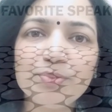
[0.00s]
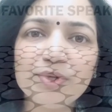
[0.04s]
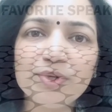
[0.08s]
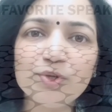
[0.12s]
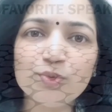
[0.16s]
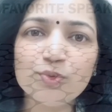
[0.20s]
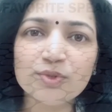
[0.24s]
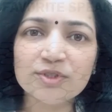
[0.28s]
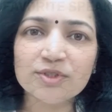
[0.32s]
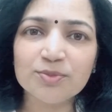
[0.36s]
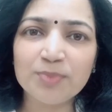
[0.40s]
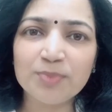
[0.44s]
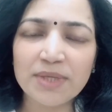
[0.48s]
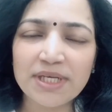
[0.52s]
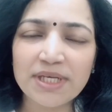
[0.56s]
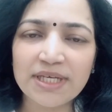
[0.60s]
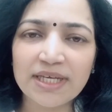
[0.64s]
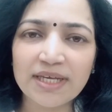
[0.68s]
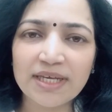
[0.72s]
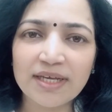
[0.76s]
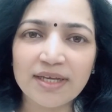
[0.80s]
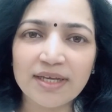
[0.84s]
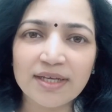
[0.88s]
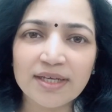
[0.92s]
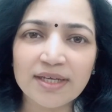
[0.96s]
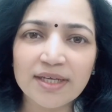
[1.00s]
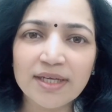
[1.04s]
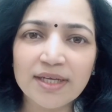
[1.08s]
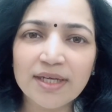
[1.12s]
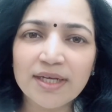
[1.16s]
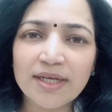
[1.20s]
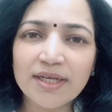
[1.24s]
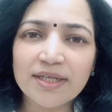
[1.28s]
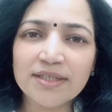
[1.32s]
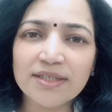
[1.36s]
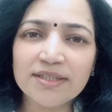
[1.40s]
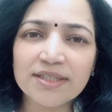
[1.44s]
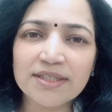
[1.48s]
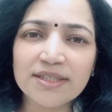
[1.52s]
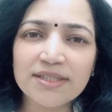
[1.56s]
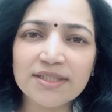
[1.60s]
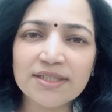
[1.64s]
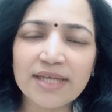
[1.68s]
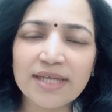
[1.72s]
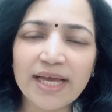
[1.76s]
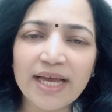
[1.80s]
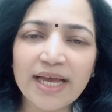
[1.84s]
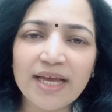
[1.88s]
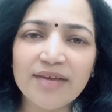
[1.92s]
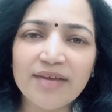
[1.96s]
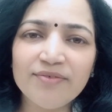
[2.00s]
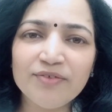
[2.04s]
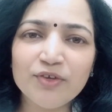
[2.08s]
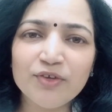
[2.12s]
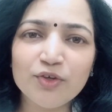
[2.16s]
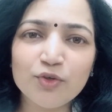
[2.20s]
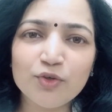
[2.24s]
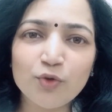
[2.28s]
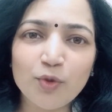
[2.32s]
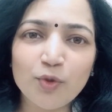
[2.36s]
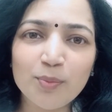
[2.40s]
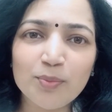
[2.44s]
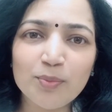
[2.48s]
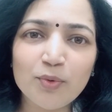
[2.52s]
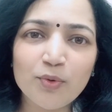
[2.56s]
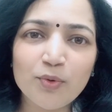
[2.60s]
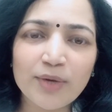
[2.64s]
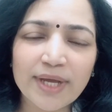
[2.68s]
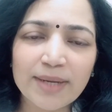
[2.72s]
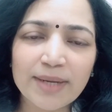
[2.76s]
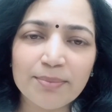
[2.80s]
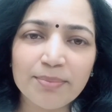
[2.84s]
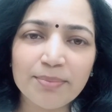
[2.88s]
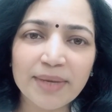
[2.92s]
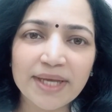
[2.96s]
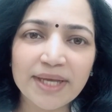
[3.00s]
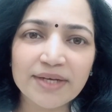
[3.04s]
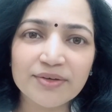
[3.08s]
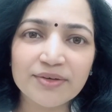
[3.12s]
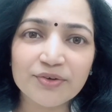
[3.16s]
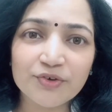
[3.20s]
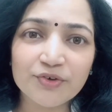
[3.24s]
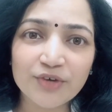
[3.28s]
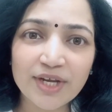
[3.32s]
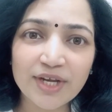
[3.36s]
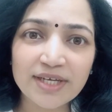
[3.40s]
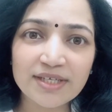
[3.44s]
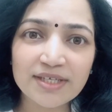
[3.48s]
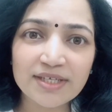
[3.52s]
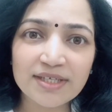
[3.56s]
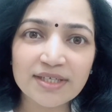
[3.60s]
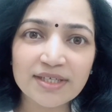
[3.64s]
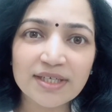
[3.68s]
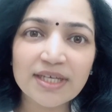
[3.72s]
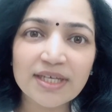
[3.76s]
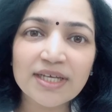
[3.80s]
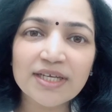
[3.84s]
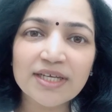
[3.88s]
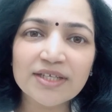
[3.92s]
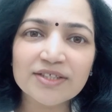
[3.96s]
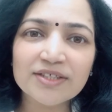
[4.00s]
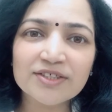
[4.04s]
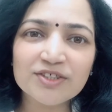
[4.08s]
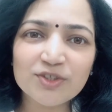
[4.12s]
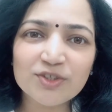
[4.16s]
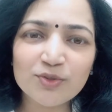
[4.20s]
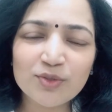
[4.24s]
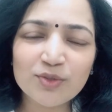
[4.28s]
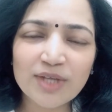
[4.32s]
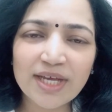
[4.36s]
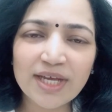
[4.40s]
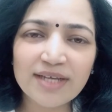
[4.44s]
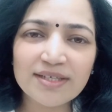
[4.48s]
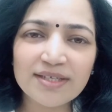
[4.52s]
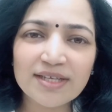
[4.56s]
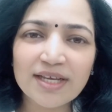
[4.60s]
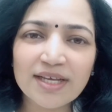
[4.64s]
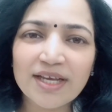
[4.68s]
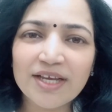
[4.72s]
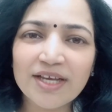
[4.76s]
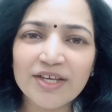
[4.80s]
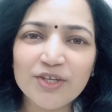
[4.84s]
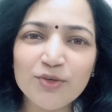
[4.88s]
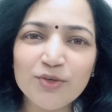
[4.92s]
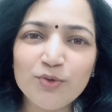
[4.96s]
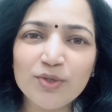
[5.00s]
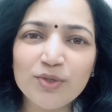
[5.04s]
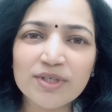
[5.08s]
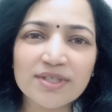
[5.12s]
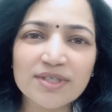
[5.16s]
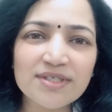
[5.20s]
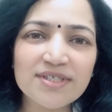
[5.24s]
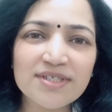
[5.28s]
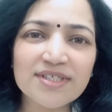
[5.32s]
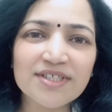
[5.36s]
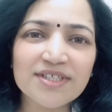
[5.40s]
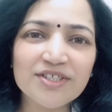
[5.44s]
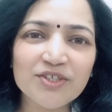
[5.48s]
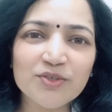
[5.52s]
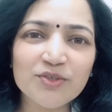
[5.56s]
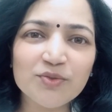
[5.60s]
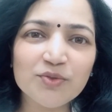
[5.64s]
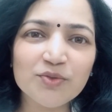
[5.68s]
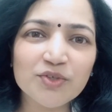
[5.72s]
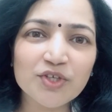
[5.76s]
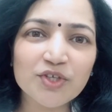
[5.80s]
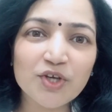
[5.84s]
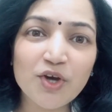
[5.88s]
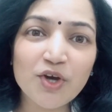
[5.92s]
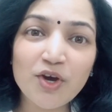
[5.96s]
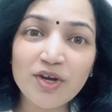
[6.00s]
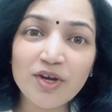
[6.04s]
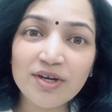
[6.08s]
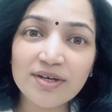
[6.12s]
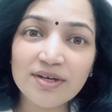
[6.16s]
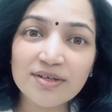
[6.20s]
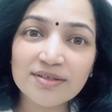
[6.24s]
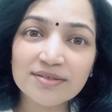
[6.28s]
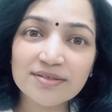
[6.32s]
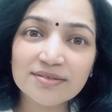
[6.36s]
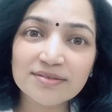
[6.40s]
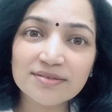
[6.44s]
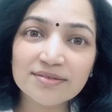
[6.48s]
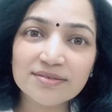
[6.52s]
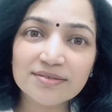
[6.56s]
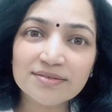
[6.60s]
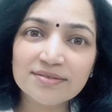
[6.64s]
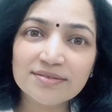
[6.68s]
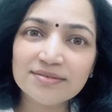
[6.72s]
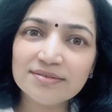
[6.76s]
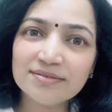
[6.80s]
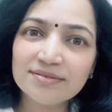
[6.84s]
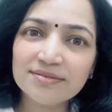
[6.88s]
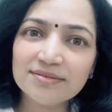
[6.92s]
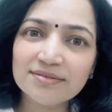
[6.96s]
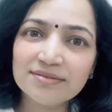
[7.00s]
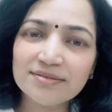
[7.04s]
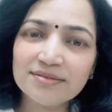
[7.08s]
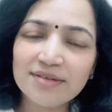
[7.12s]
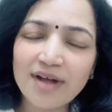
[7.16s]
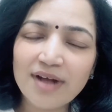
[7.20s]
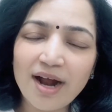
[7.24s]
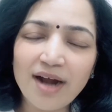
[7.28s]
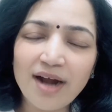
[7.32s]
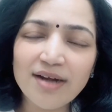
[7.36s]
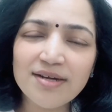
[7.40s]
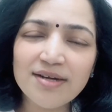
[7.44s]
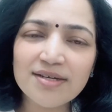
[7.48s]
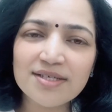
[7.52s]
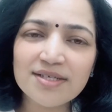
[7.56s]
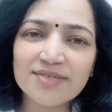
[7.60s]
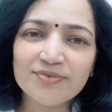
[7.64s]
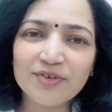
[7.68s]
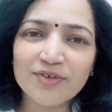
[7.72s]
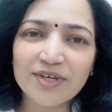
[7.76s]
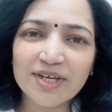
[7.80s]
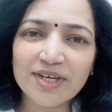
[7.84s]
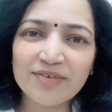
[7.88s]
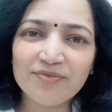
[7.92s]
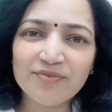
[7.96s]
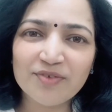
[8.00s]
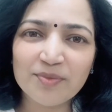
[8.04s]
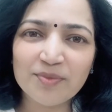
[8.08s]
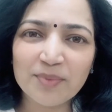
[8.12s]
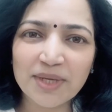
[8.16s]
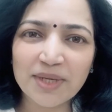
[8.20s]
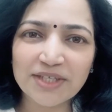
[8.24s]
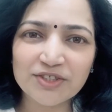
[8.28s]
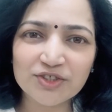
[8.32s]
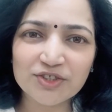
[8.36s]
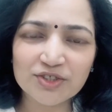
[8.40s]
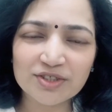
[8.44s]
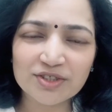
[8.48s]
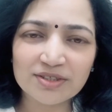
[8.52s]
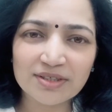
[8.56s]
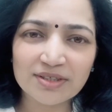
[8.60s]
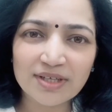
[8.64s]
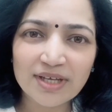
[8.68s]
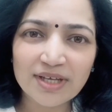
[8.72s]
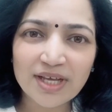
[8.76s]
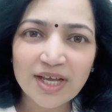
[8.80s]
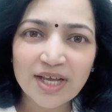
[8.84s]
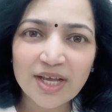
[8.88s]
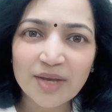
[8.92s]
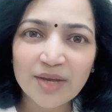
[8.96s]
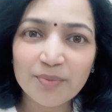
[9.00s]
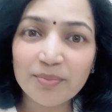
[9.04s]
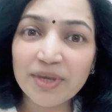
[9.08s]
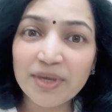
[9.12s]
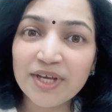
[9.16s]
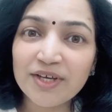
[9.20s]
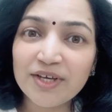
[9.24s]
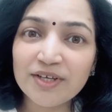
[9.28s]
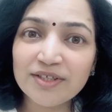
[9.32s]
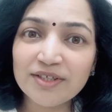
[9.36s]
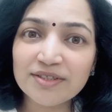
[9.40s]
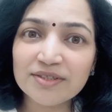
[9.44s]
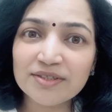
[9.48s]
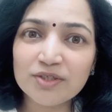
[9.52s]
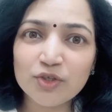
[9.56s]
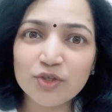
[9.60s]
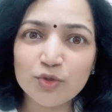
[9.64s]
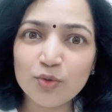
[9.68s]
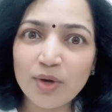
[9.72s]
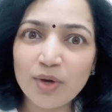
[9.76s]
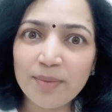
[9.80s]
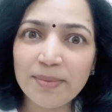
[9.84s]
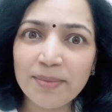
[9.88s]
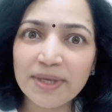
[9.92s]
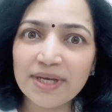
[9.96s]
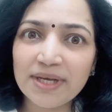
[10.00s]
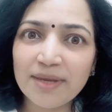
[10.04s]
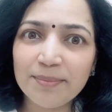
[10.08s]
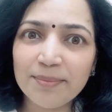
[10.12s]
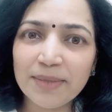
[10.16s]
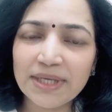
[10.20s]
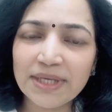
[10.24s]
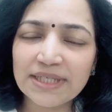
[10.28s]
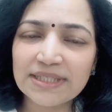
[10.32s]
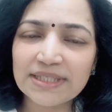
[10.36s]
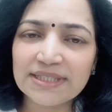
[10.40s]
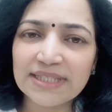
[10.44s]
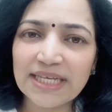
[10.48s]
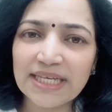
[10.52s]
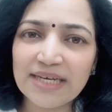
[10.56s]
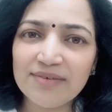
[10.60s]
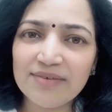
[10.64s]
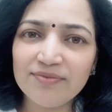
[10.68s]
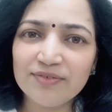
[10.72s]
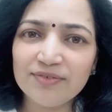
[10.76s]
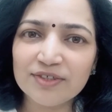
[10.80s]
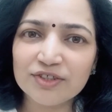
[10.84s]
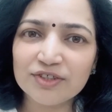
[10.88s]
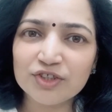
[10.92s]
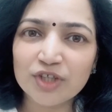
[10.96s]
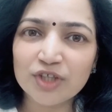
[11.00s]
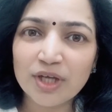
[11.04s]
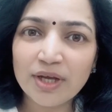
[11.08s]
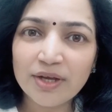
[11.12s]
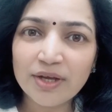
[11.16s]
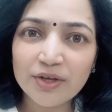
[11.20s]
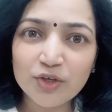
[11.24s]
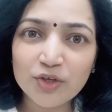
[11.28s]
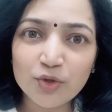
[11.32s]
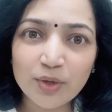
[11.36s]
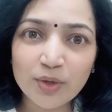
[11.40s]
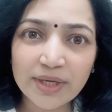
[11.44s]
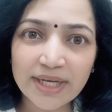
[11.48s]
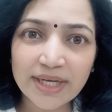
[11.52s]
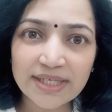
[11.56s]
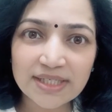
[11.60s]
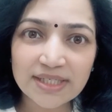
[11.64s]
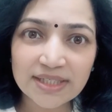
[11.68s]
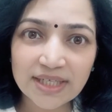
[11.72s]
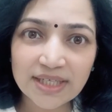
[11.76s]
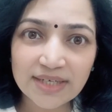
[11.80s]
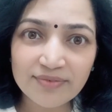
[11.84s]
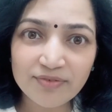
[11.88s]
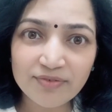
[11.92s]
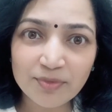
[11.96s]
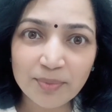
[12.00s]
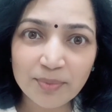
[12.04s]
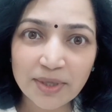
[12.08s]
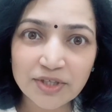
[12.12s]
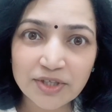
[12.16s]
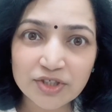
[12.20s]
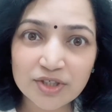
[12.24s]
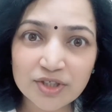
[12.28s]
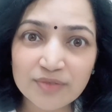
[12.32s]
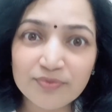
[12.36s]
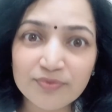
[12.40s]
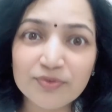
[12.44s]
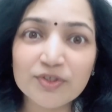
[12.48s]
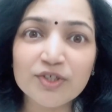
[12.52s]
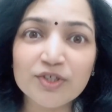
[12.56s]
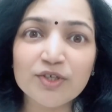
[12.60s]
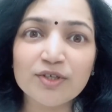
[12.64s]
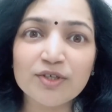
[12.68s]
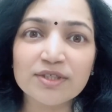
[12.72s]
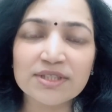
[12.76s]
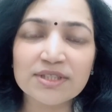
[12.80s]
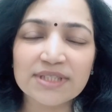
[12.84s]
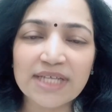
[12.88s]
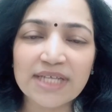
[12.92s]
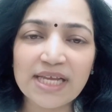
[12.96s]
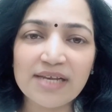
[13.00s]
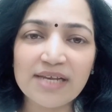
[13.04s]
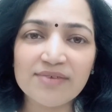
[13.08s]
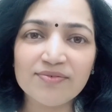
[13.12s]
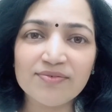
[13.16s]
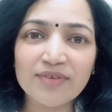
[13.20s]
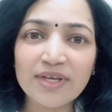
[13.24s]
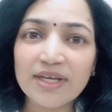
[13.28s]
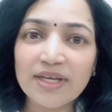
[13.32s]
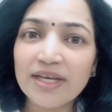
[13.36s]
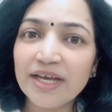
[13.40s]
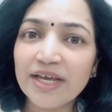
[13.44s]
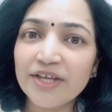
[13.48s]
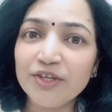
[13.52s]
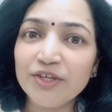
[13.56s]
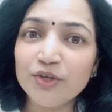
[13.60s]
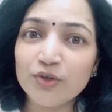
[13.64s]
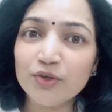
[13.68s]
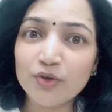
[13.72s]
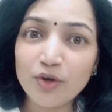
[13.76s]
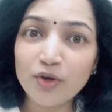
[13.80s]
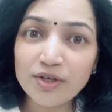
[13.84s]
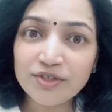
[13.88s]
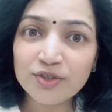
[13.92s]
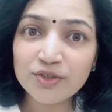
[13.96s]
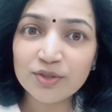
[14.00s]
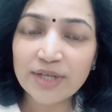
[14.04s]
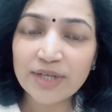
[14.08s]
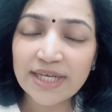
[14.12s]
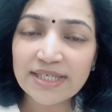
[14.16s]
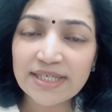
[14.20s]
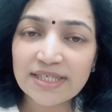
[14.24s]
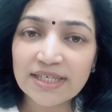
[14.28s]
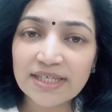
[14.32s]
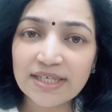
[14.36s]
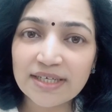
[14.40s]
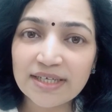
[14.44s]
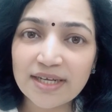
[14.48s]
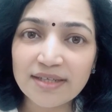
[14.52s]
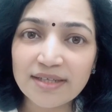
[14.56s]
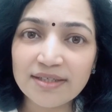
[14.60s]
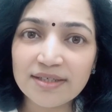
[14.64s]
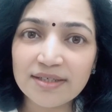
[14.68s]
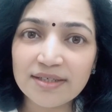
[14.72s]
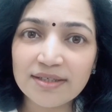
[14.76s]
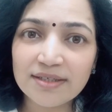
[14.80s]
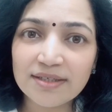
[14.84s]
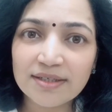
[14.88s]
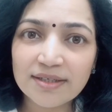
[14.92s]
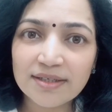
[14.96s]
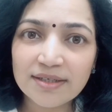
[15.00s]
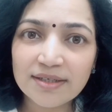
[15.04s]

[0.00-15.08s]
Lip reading: who are speaking, just have your notebook and pen ready so that you continue your hunt for information. Because you are becoming selfish, you are getting information for yourself, and you're also getting another